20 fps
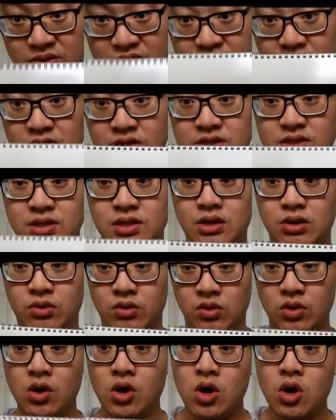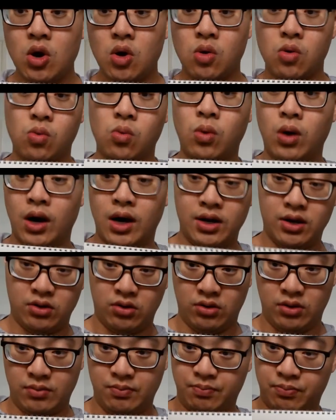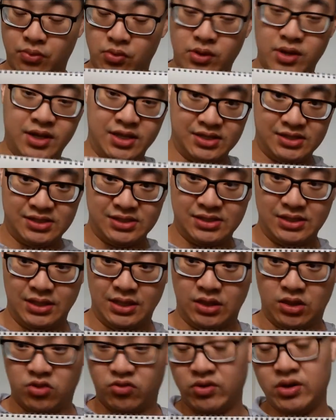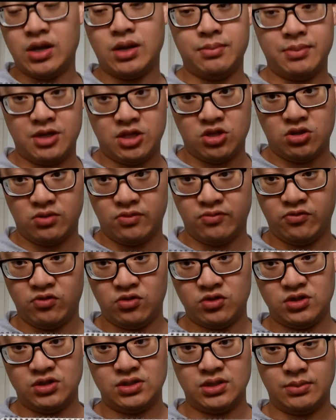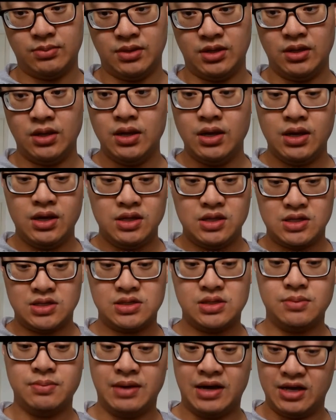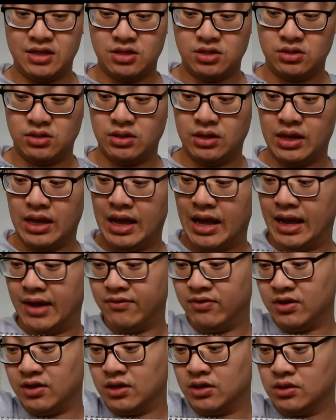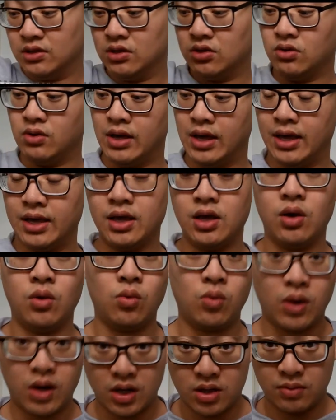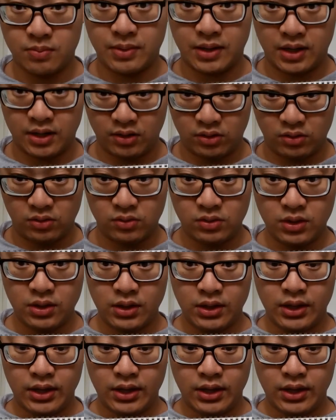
We start dealing with water and buoyancy and three-dimensional forces. I mean, just imagine having a little hanging water bottle.